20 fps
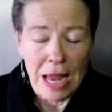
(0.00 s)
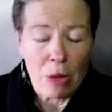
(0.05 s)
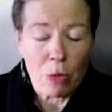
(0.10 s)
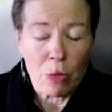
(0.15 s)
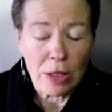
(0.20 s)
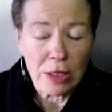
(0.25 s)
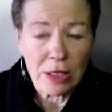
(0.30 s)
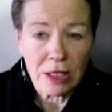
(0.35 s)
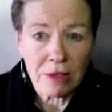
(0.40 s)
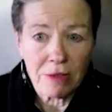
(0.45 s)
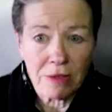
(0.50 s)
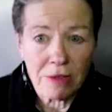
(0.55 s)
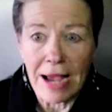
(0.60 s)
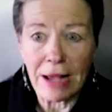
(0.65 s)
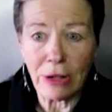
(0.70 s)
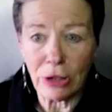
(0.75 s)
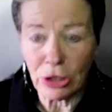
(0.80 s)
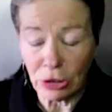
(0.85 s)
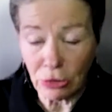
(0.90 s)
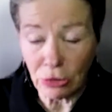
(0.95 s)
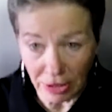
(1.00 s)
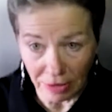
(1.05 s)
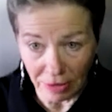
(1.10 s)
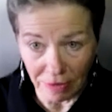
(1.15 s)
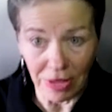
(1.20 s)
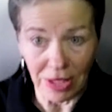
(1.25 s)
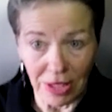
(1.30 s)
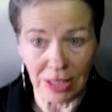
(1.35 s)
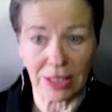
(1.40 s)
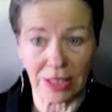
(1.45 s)
what's the value
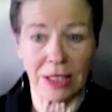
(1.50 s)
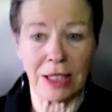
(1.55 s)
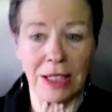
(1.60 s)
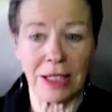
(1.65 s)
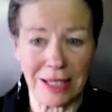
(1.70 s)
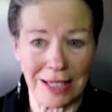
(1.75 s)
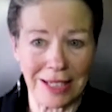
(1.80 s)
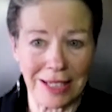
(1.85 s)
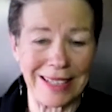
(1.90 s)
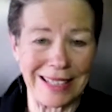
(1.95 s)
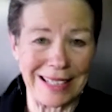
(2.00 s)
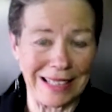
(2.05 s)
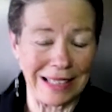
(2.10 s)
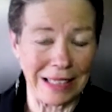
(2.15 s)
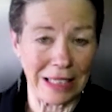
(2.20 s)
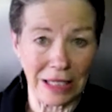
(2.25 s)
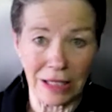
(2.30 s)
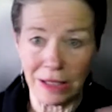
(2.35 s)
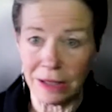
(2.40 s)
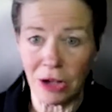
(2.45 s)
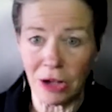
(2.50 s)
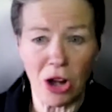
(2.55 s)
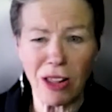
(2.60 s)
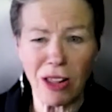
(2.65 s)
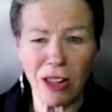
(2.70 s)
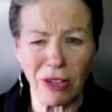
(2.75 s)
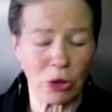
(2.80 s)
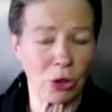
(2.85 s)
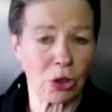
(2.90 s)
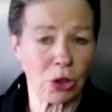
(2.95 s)
of this existence and
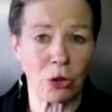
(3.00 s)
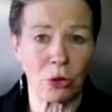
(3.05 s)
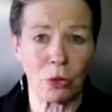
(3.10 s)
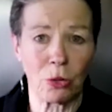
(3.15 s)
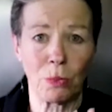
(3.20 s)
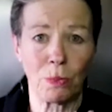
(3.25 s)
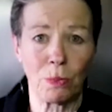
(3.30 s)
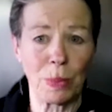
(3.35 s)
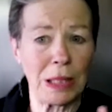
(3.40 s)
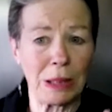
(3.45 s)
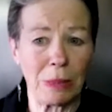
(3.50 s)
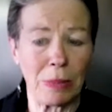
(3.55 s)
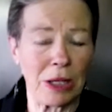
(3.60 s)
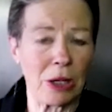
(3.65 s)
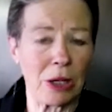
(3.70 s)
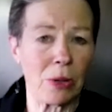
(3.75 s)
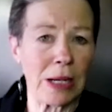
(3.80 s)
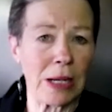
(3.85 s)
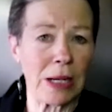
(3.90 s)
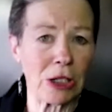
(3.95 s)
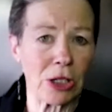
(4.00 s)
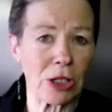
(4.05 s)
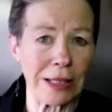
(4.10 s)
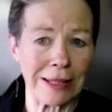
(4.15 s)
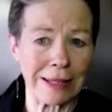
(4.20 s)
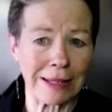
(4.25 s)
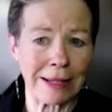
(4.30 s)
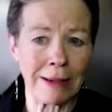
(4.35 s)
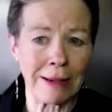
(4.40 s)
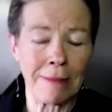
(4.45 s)
all of those big, big
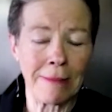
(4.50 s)
questions.